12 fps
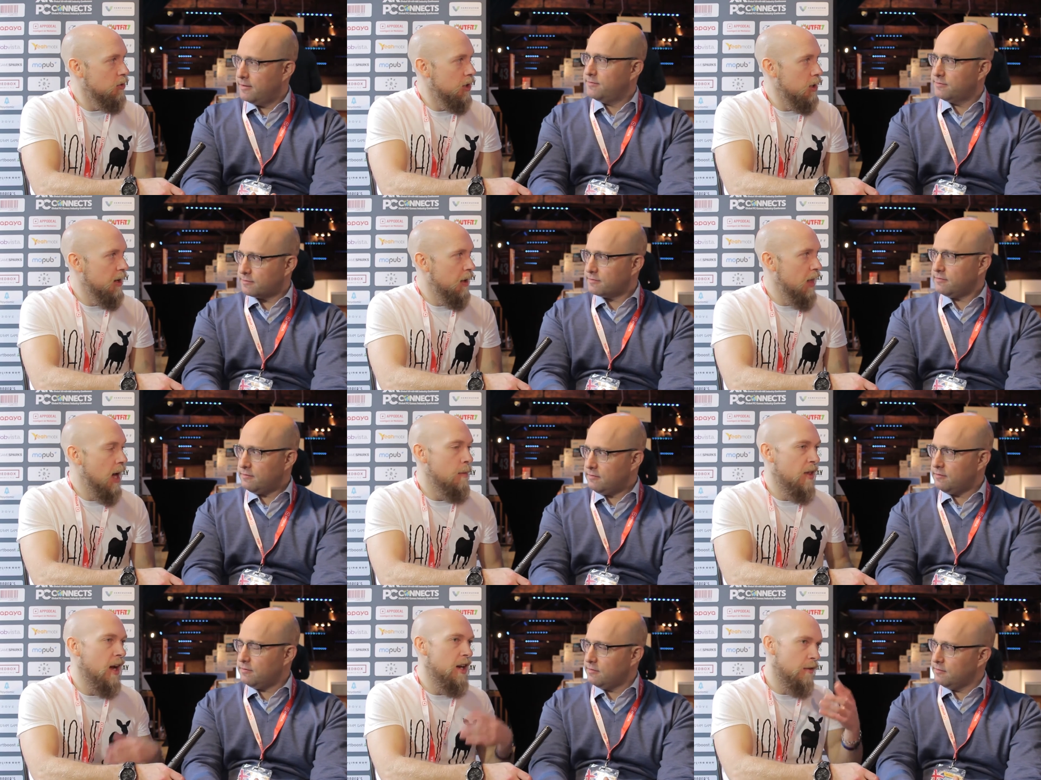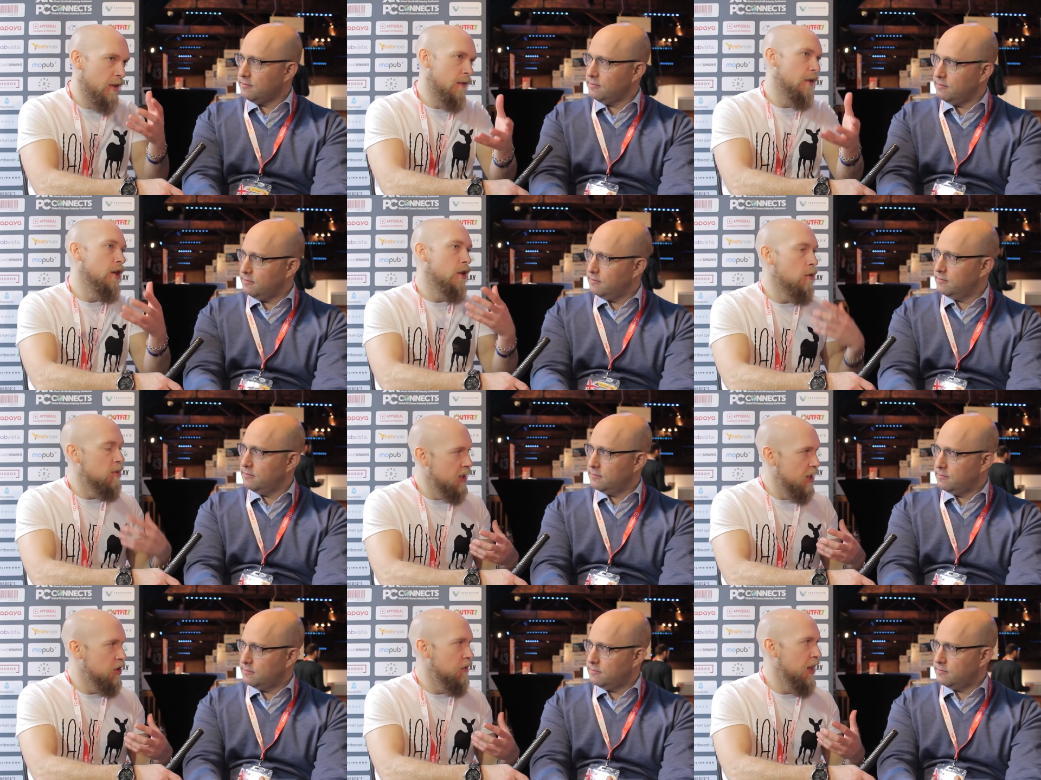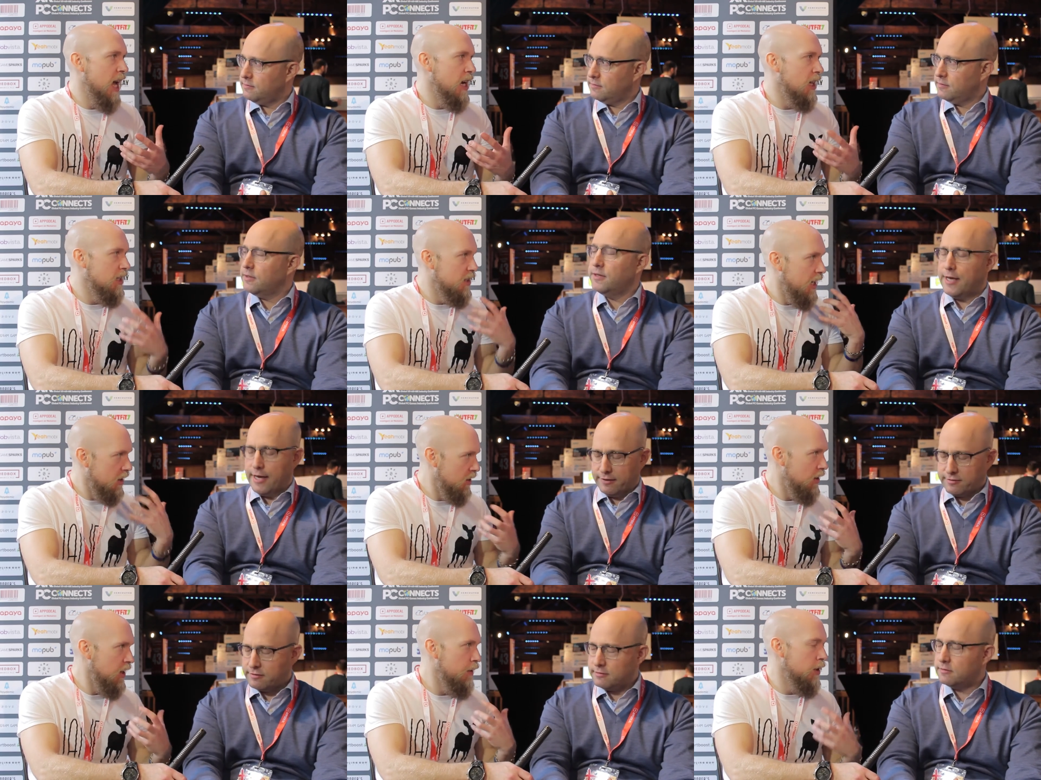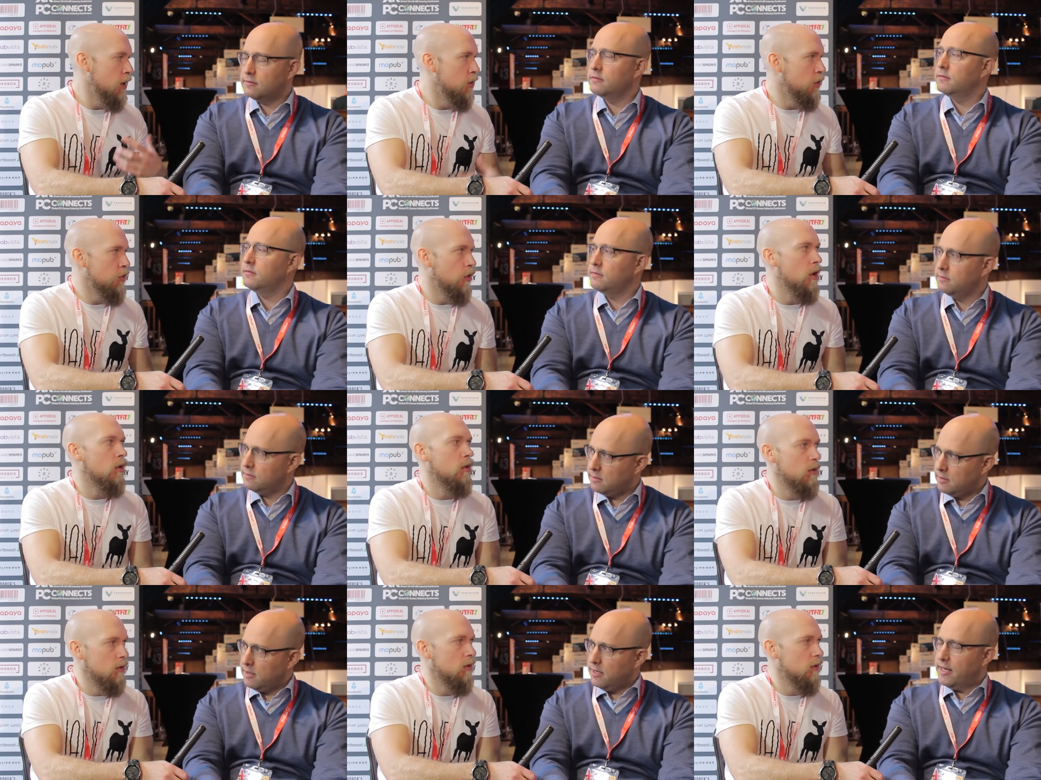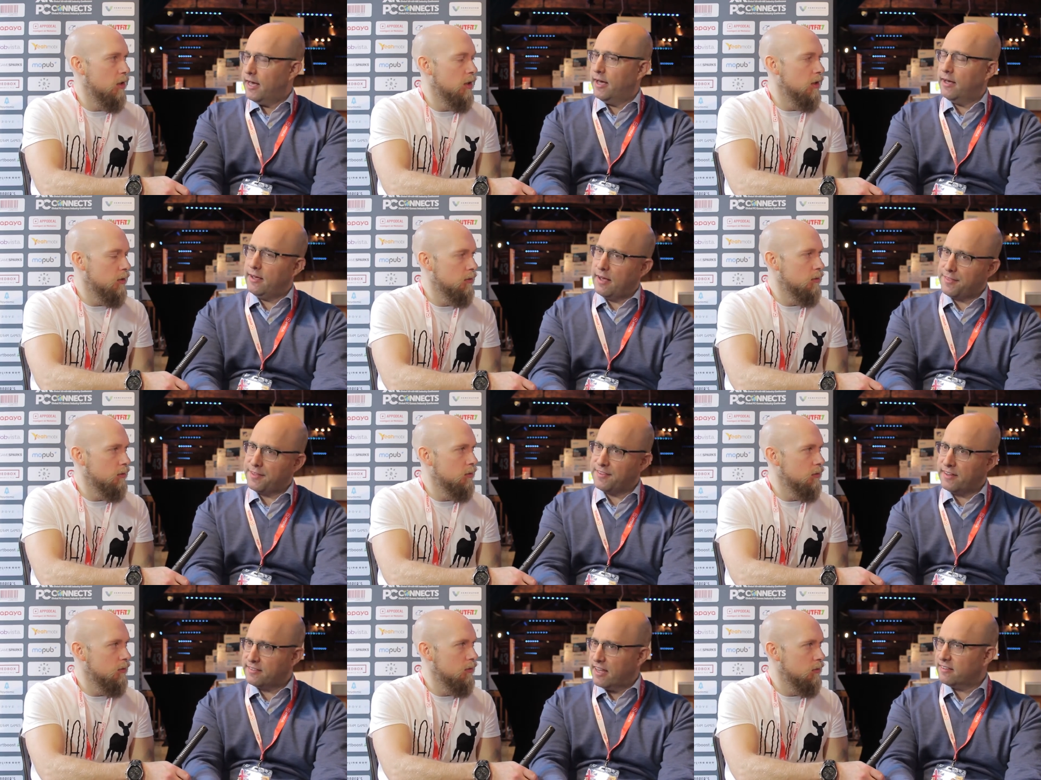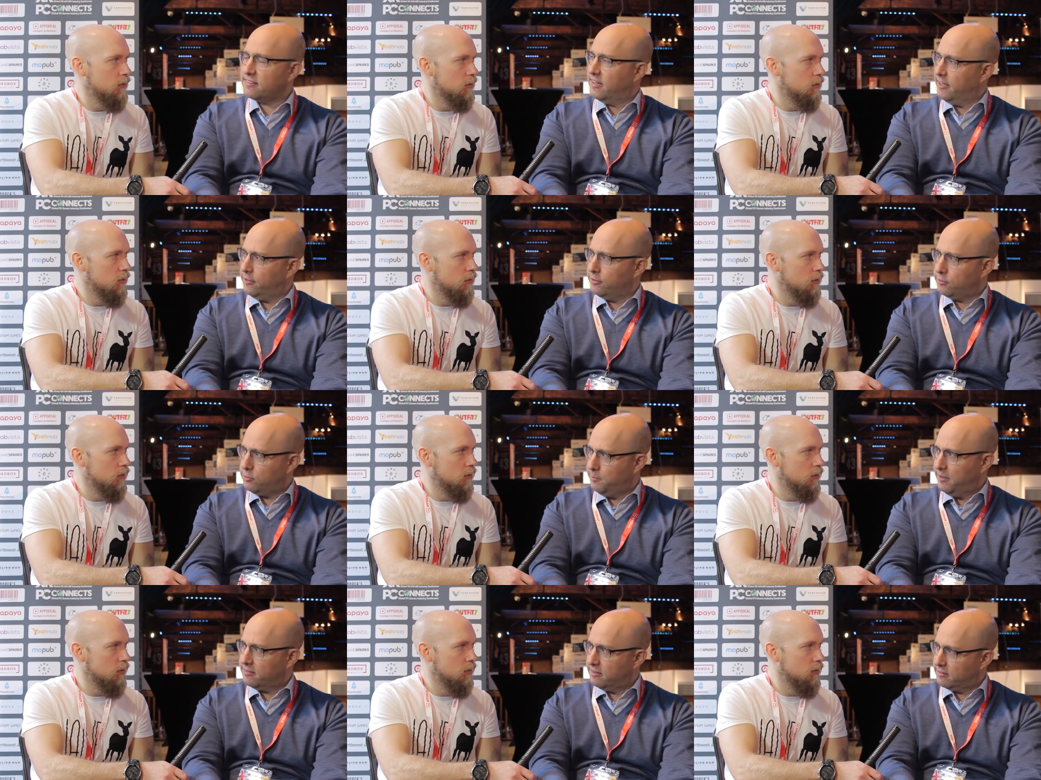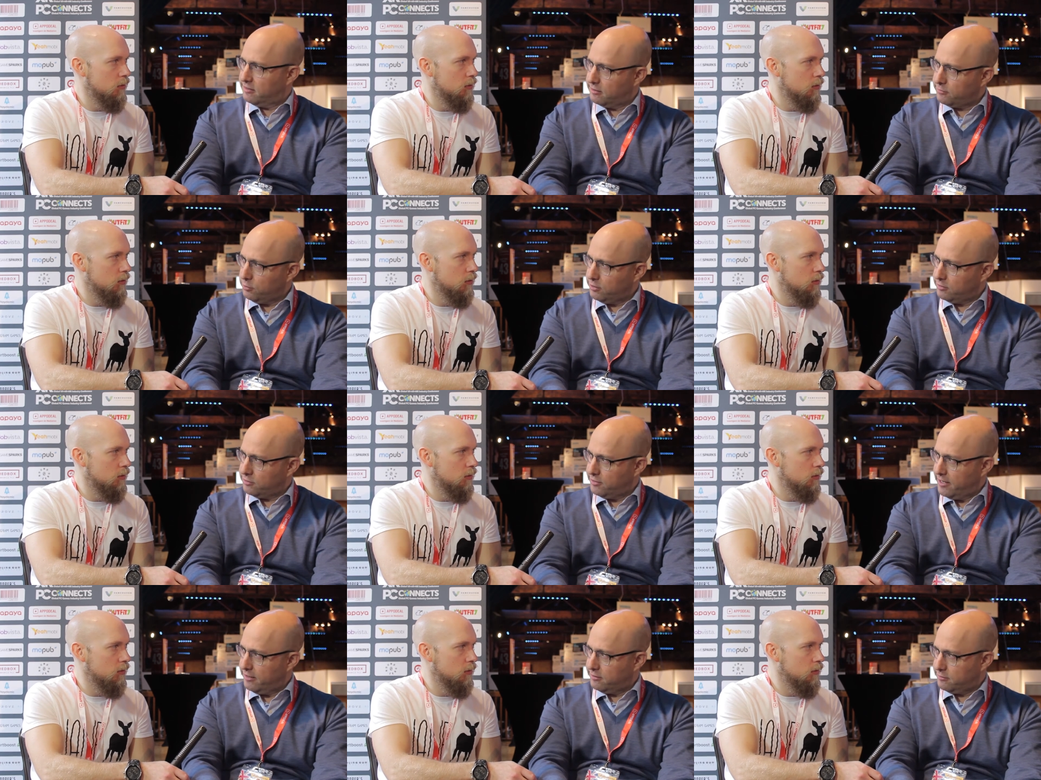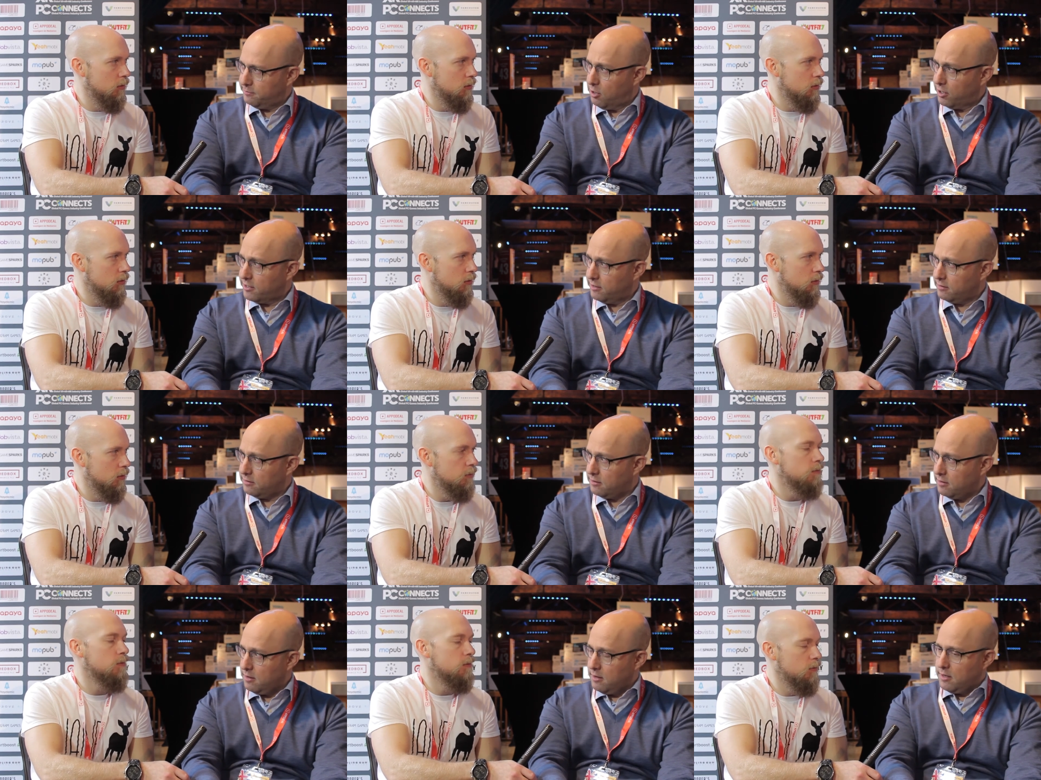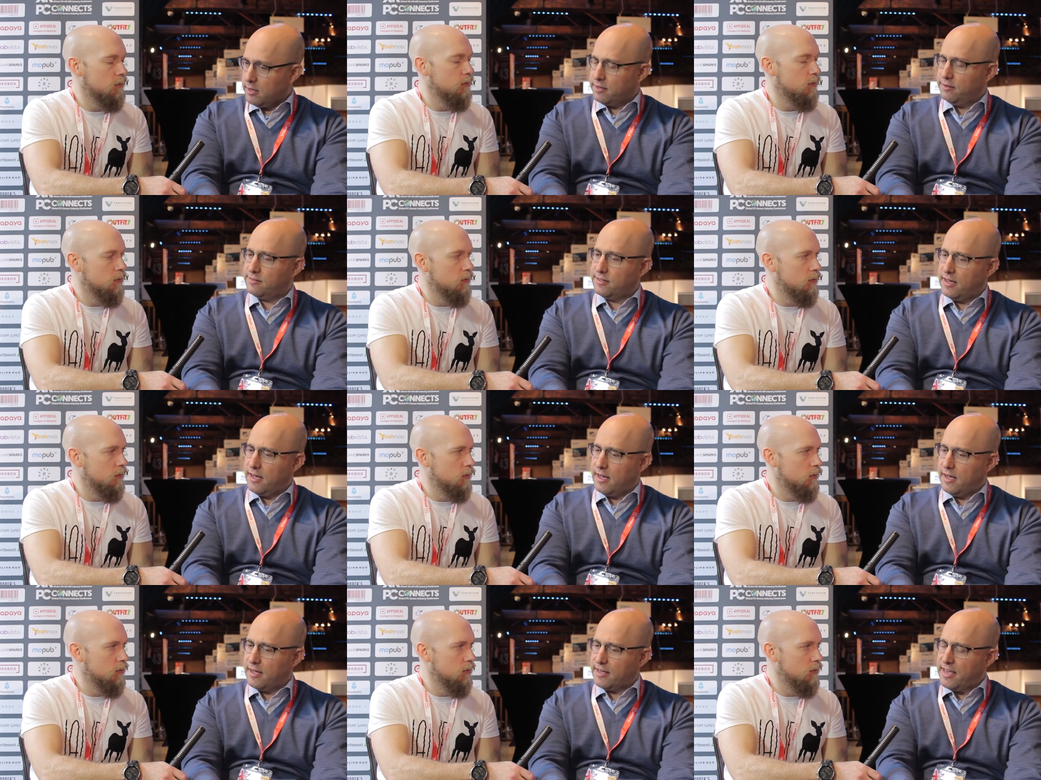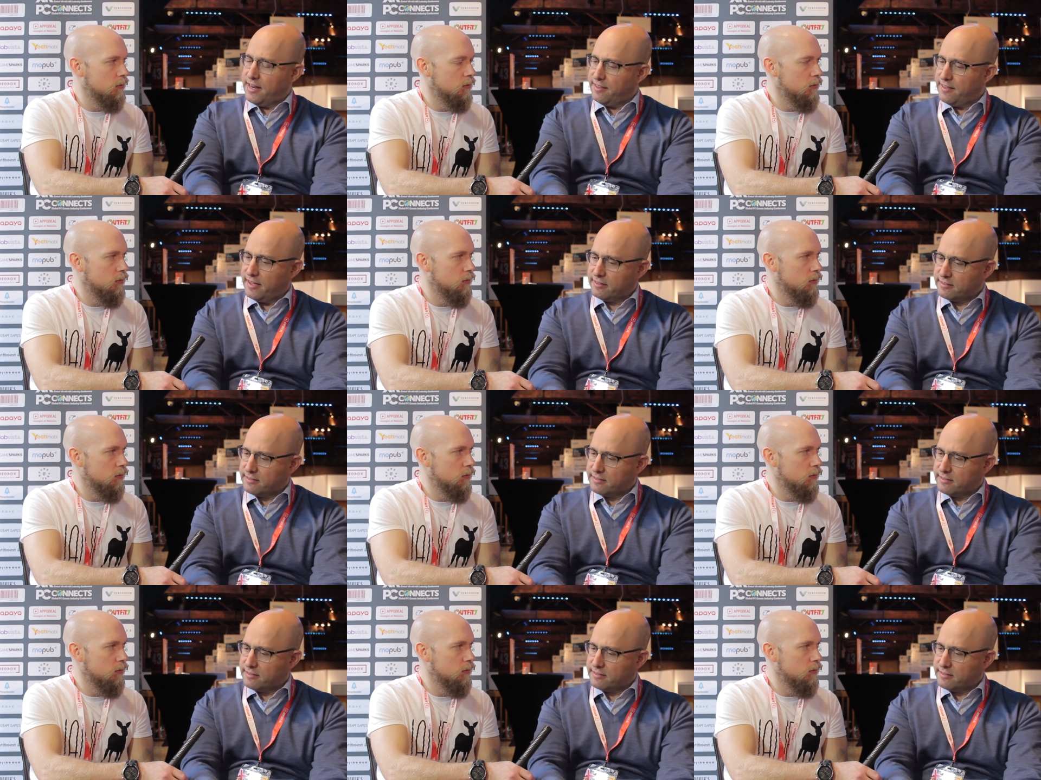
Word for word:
Speaker 1: talking about that, the idea of giving you possession of the analytics yes. and giving you control.
Speaker 2: Yeah, I think that that's key to, to being successful in today's market, because mm. uh, getting that